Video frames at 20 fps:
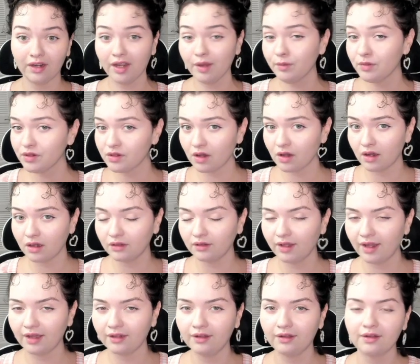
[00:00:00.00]
Amazon. They
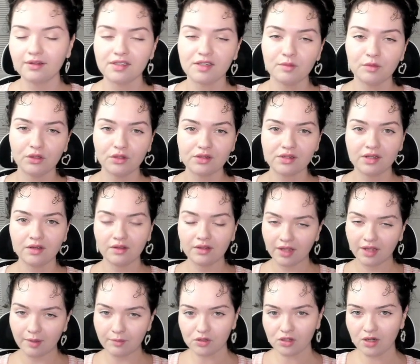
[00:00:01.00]
had like a similar sale that
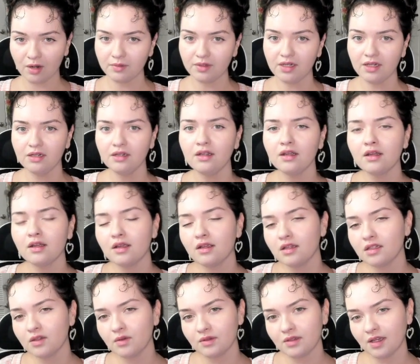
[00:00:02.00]
GameStop did.
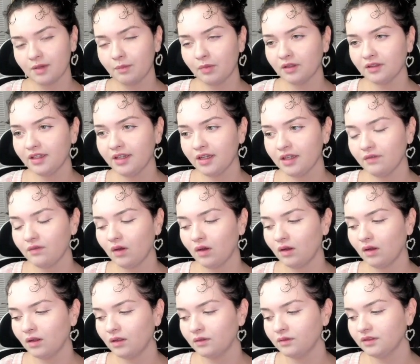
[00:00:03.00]
So it's like Paldea
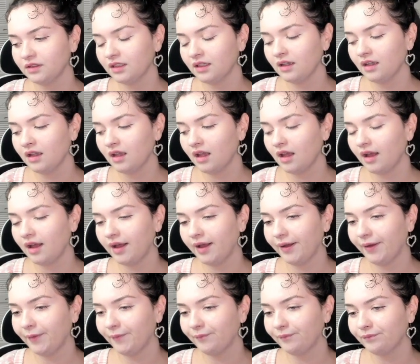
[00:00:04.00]
Evolved,
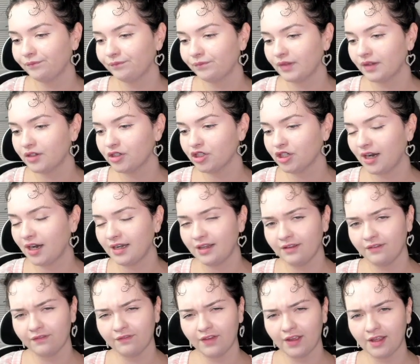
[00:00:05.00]
um,
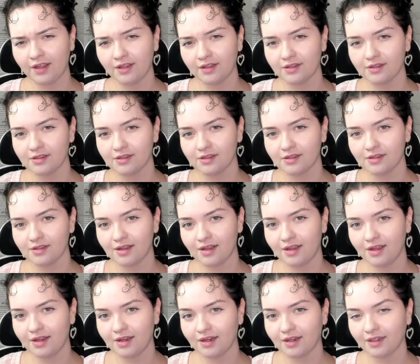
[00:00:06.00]
Shining Fates
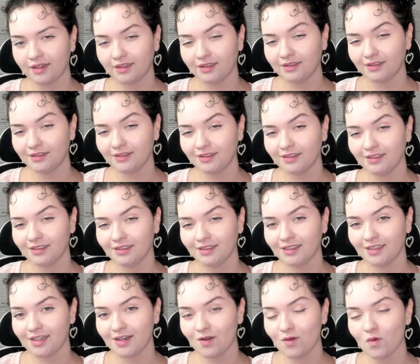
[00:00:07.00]
and
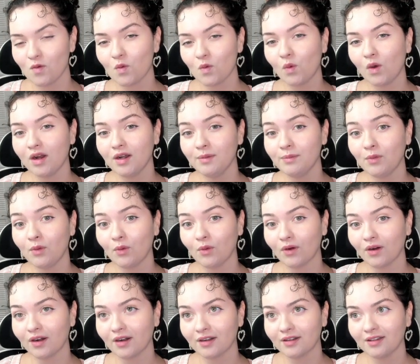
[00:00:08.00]
one
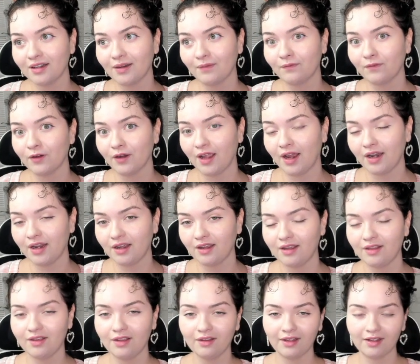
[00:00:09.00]
more that I'm forgetting,
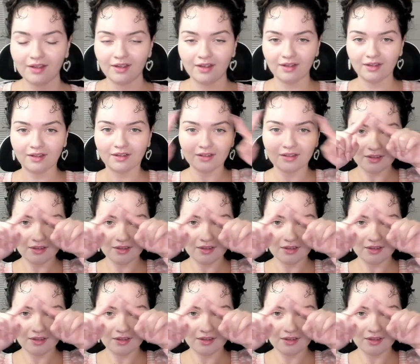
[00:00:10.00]
and then like a